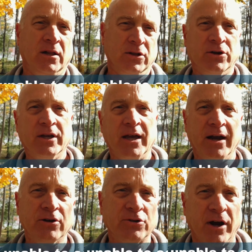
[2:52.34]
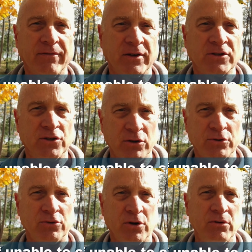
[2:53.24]
alerting air traffic to your
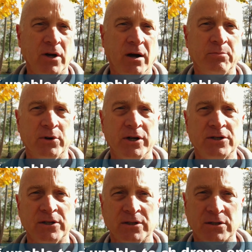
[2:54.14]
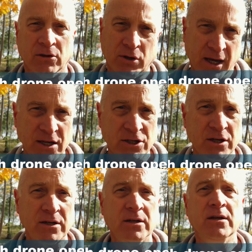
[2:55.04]
drone operations
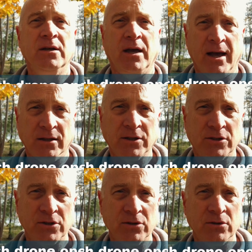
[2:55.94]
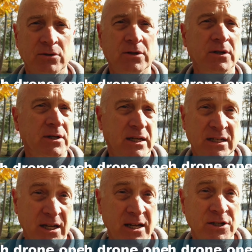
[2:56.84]
location, altitude,
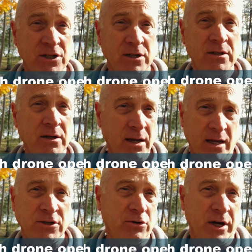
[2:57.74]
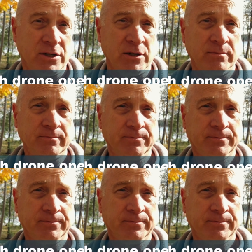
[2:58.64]
intention, and duration.